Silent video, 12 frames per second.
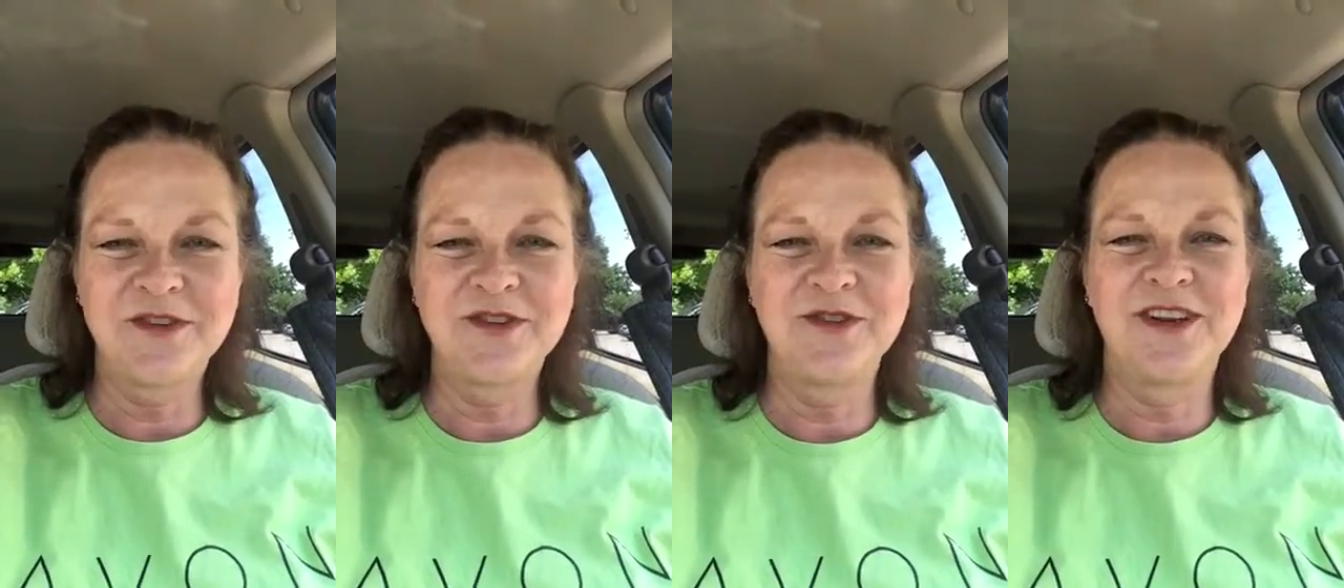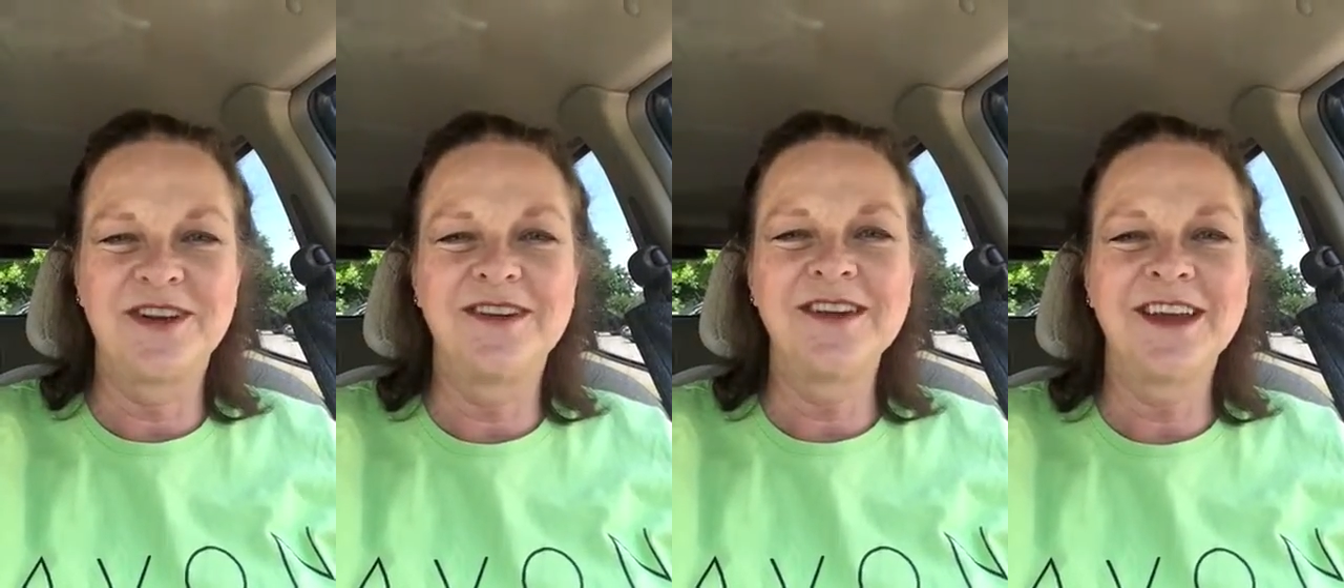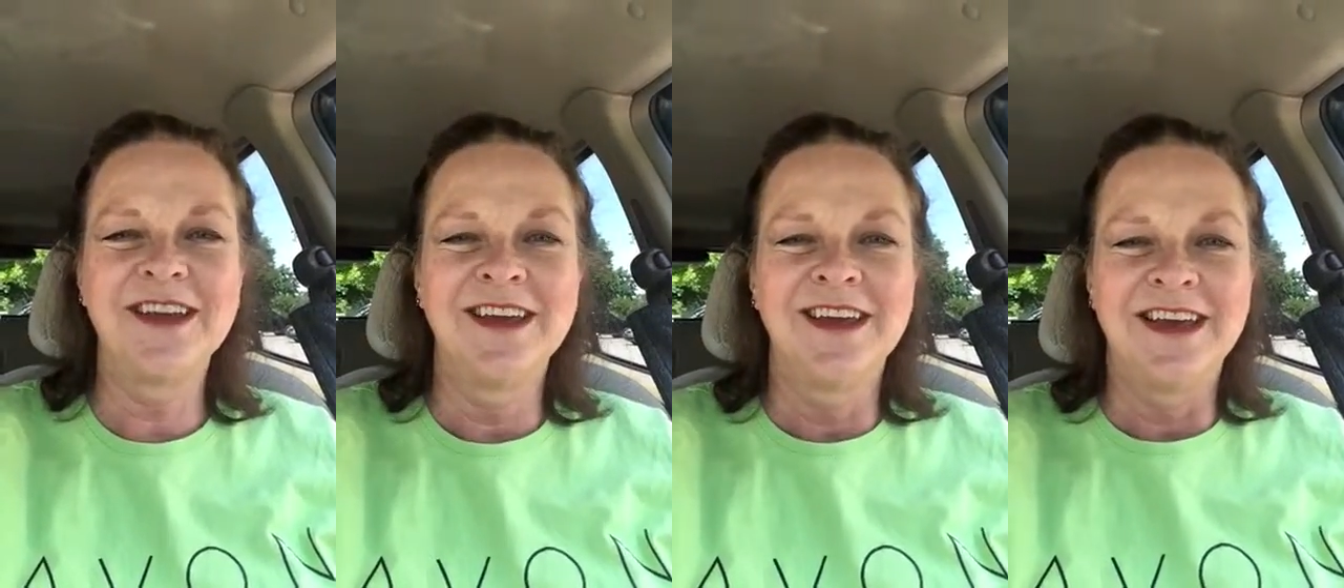too long.
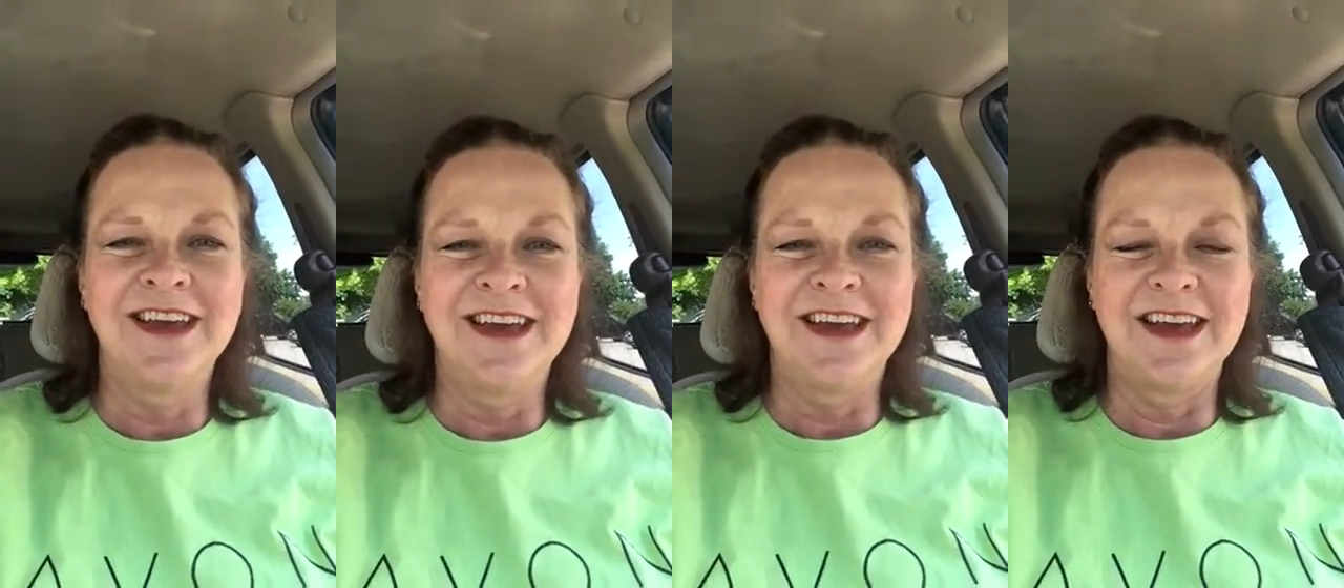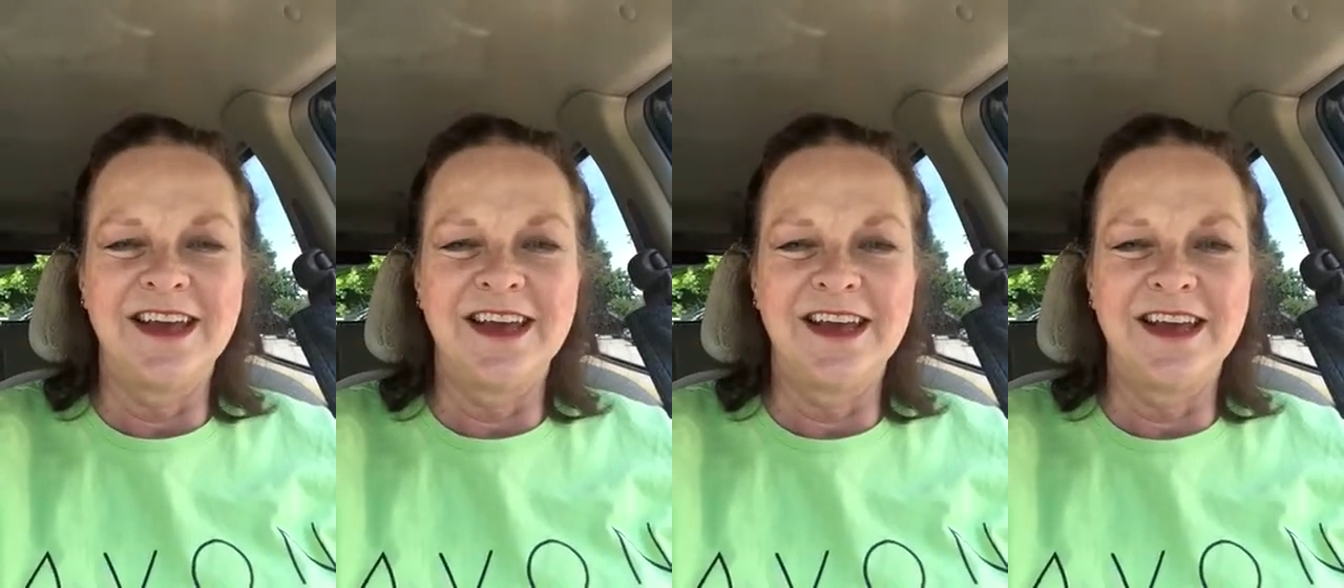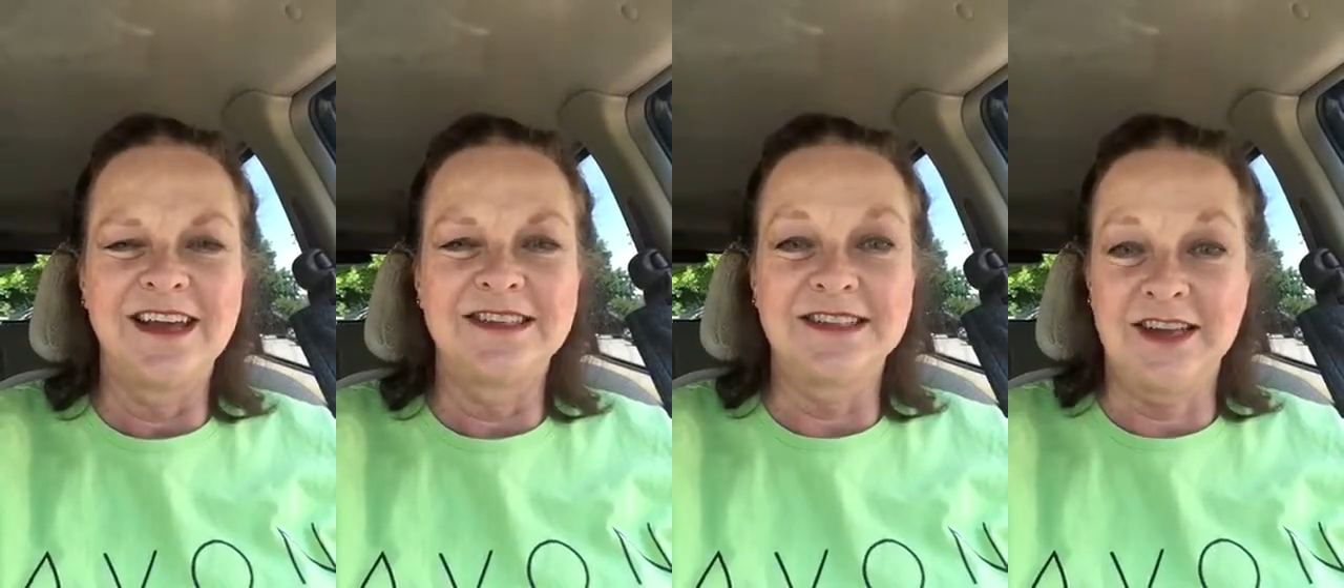
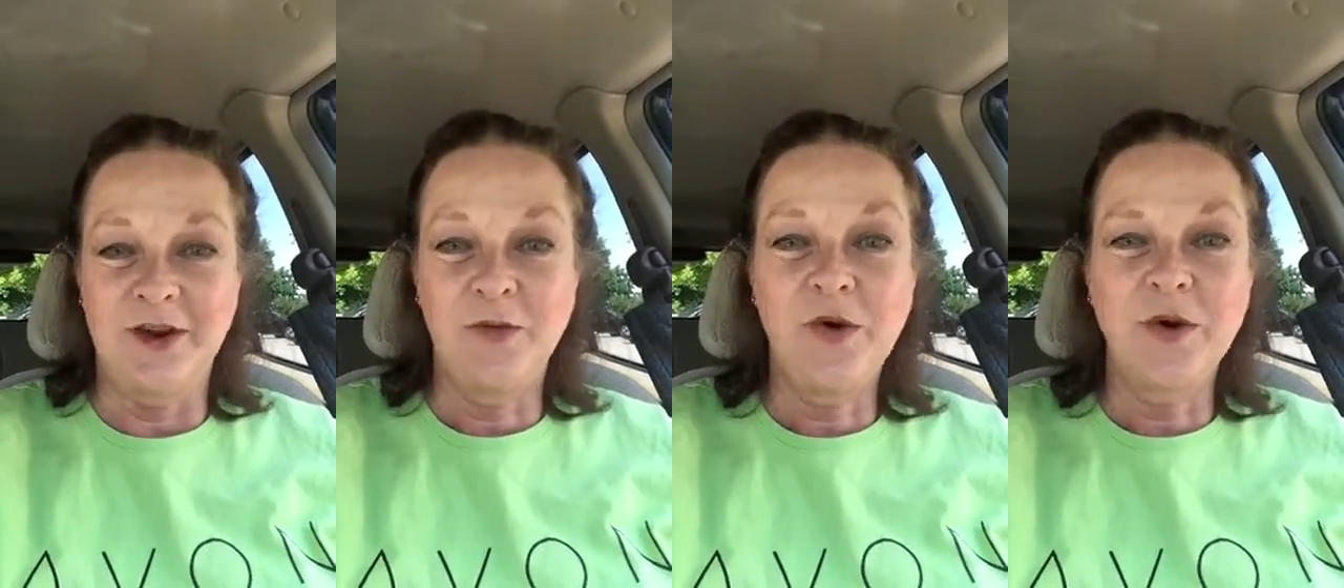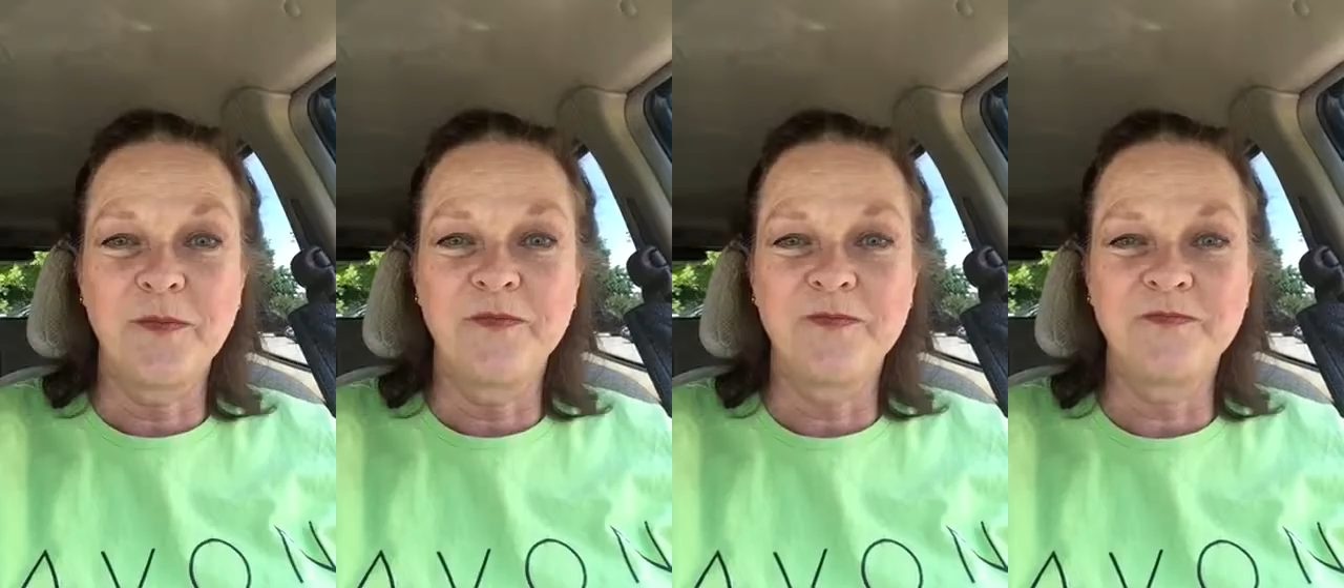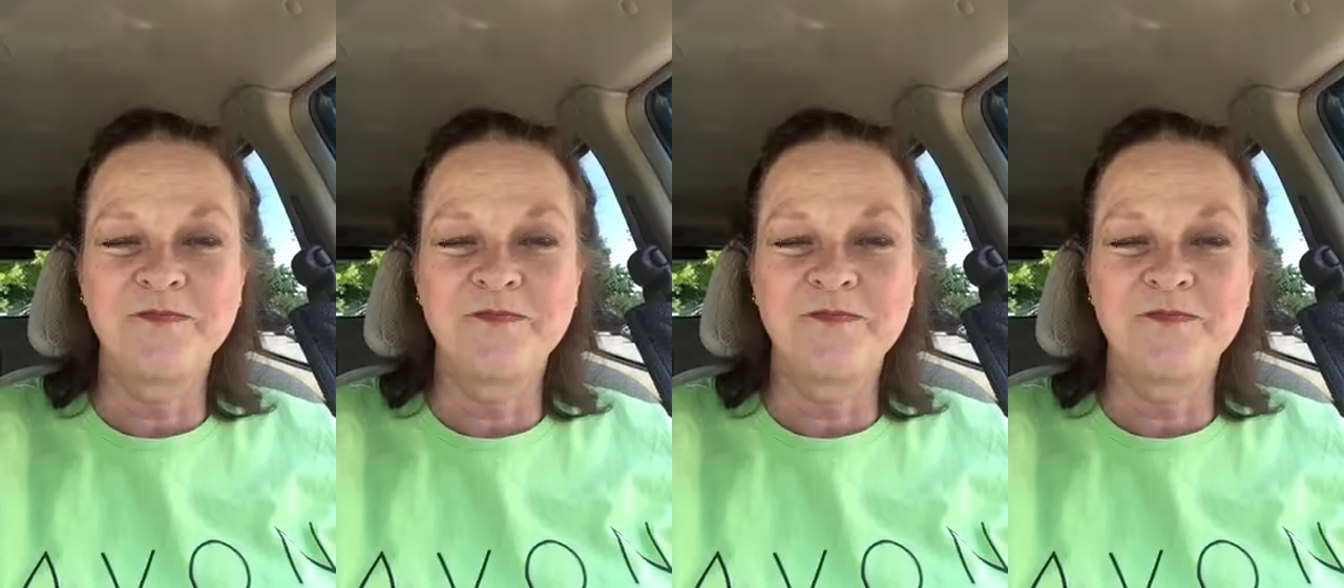It's getting warm.